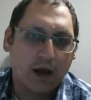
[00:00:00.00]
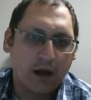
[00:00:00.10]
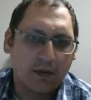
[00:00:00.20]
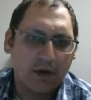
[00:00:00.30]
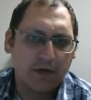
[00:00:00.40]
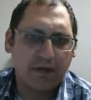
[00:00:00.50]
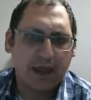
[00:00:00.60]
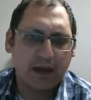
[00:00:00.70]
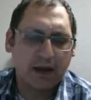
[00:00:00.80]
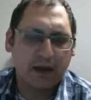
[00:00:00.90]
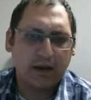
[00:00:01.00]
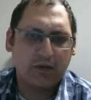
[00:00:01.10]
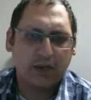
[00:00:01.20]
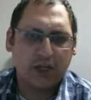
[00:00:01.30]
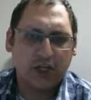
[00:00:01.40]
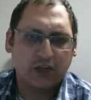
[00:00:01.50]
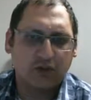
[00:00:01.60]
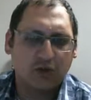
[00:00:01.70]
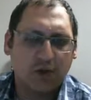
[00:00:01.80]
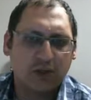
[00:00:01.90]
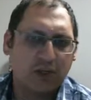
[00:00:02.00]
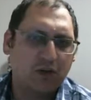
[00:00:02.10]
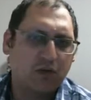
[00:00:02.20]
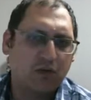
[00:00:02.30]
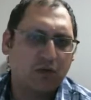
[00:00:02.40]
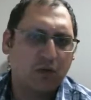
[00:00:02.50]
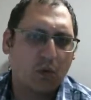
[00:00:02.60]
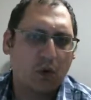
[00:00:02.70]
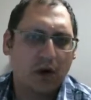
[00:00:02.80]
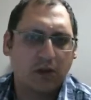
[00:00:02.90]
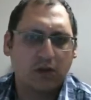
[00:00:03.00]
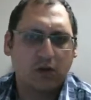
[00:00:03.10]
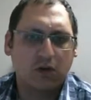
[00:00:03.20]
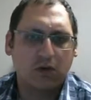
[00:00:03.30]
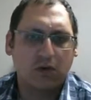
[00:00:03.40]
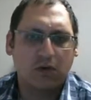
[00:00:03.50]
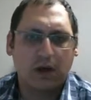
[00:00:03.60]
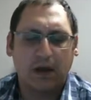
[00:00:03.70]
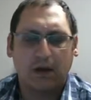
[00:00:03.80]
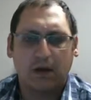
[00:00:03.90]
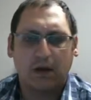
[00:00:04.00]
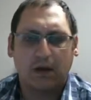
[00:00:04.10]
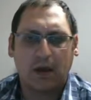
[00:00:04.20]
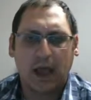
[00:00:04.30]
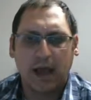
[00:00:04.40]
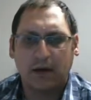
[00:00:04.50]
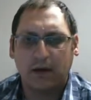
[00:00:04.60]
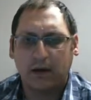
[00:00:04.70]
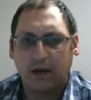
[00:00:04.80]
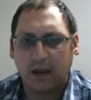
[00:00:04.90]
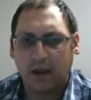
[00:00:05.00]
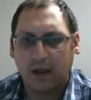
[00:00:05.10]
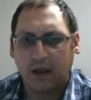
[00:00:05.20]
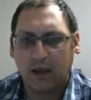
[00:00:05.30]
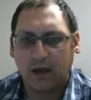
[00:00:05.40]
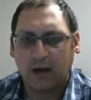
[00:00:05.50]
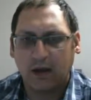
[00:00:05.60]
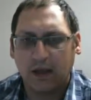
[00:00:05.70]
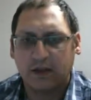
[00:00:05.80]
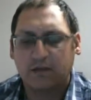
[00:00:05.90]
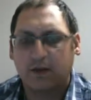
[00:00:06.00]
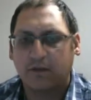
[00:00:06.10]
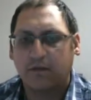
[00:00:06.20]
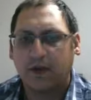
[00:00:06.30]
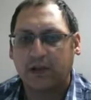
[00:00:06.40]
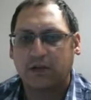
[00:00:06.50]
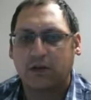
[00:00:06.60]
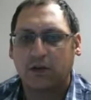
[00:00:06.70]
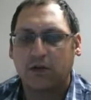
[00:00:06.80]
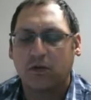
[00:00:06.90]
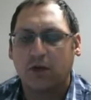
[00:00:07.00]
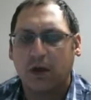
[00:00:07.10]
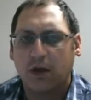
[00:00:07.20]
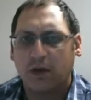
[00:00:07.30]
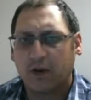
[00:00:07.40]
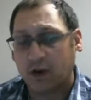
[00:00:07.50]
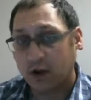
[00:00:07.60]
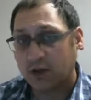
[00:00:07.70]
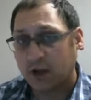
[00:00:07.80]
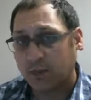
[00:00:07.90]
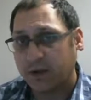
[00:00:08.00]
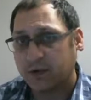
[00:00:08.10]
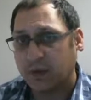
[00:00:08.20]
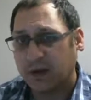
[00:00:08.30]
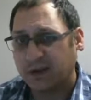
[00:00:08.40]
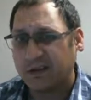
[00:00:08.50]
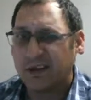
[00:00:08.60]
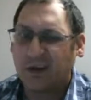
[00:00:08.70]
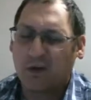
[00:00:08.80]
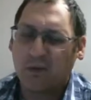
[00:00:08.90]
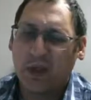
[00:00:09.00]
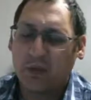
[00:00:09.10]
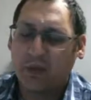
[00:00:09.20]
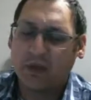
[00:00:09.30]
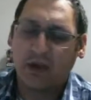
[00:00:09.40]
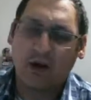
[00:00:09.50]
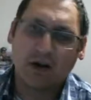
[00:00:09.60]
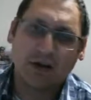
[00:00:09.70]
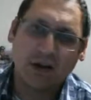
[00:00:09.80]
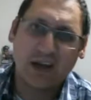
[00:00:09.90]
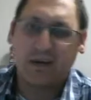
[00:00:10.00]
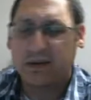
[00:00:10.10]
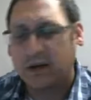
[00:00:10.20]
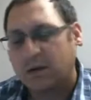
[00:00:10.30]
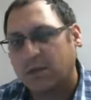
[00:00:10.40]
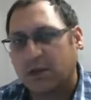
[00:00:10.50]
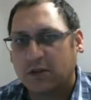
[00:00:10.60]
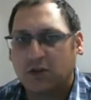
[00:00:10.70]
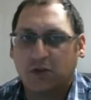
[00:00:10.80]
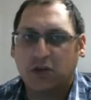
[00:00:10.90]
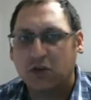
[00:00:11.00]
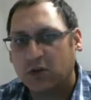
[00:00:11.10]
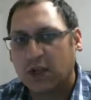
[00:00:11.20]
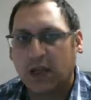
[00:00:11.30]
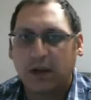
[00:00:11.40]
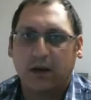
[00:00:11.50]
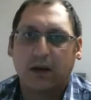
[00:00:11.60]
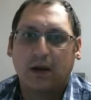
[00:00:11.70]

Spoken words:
Other than that, I didn't really change too much. I do want to add a Assault Vest to the Garchomp as well, or maybe the Arcanine. I'm not too sure yet.